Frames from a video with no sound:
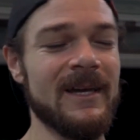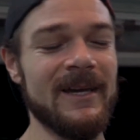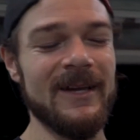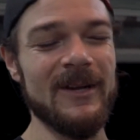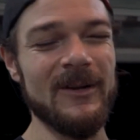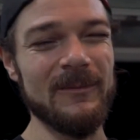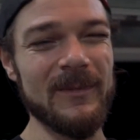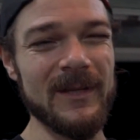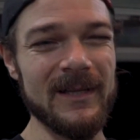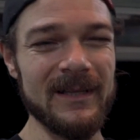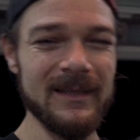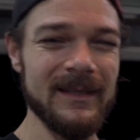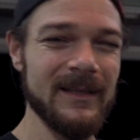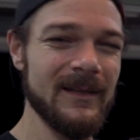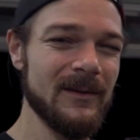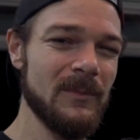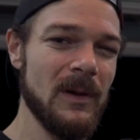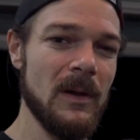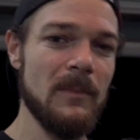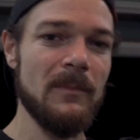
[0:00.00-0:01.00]
It'll be a
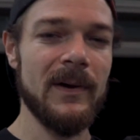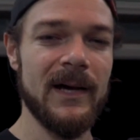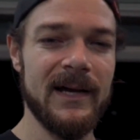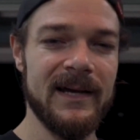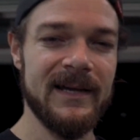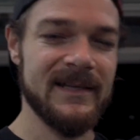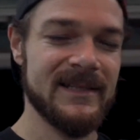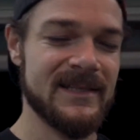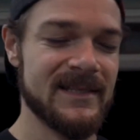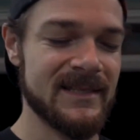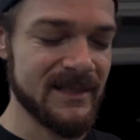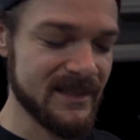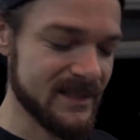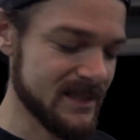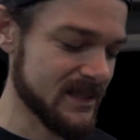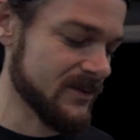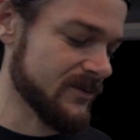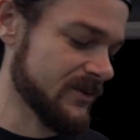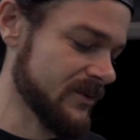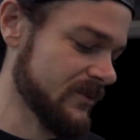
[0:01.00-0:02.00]
little bit biased
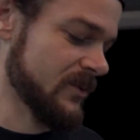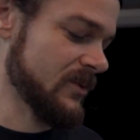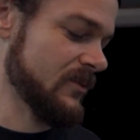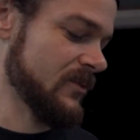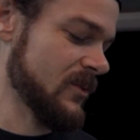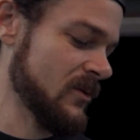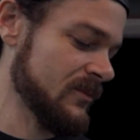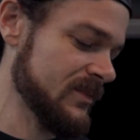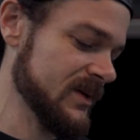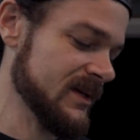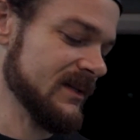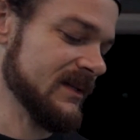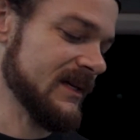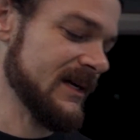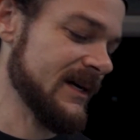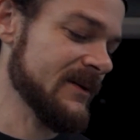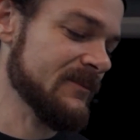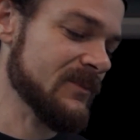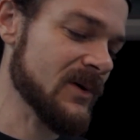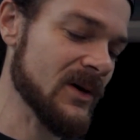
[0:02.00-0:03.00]
considering we won't be
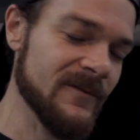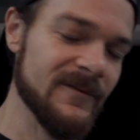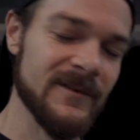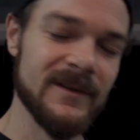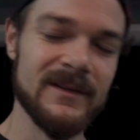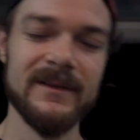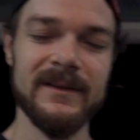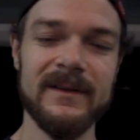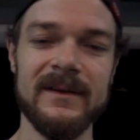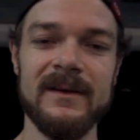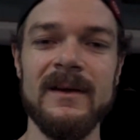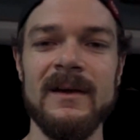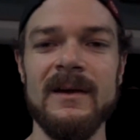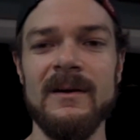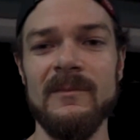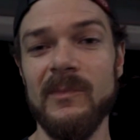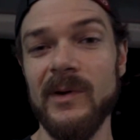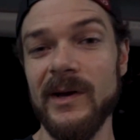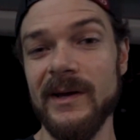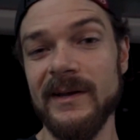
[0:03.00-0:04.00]
aligned perfectly,
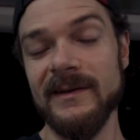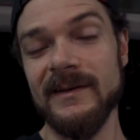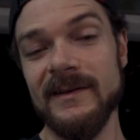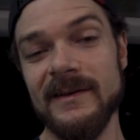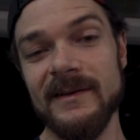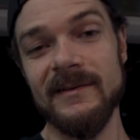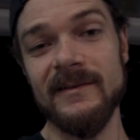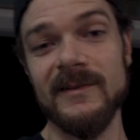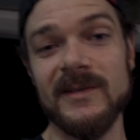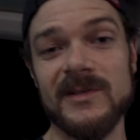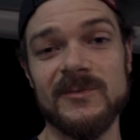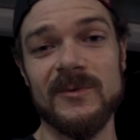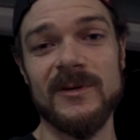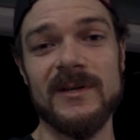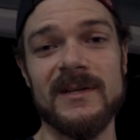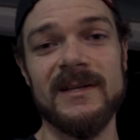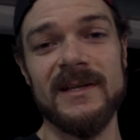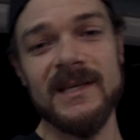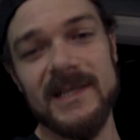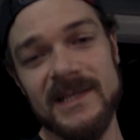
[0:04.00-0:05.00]
but it is
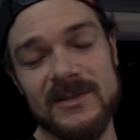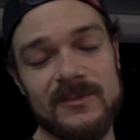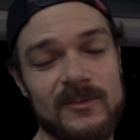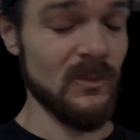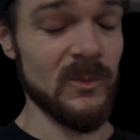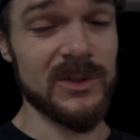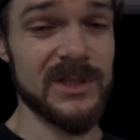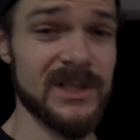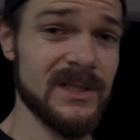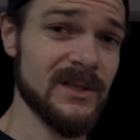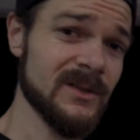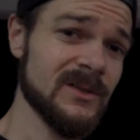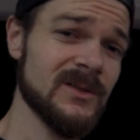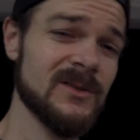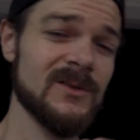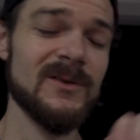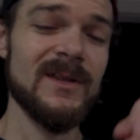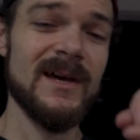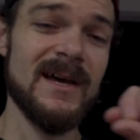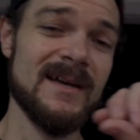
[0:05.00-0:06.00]
what it is. We'll still
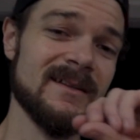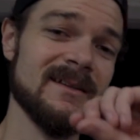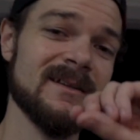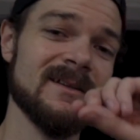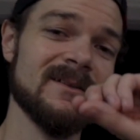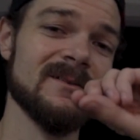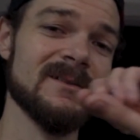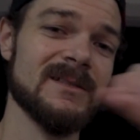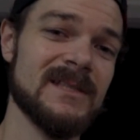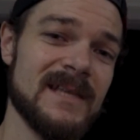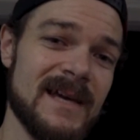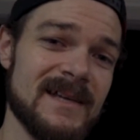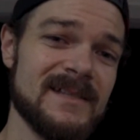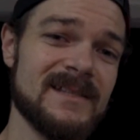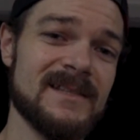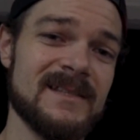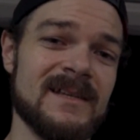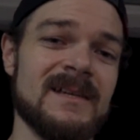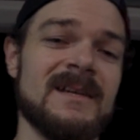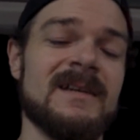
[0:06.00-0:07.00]
do that little
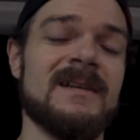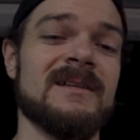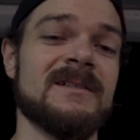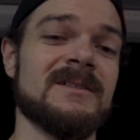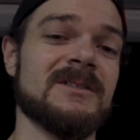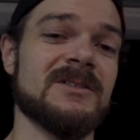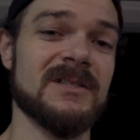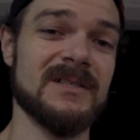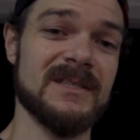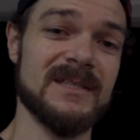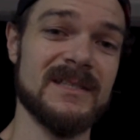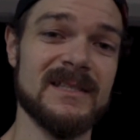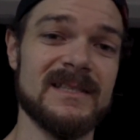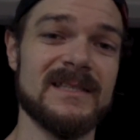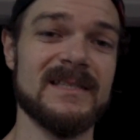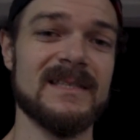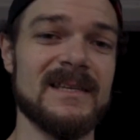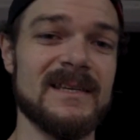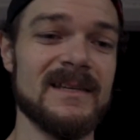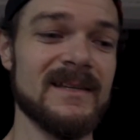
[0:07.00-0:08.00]
test just to
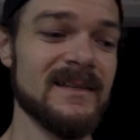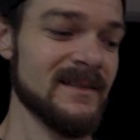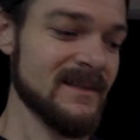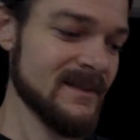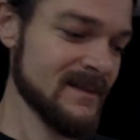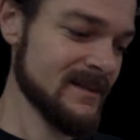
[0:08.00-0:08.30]
see it.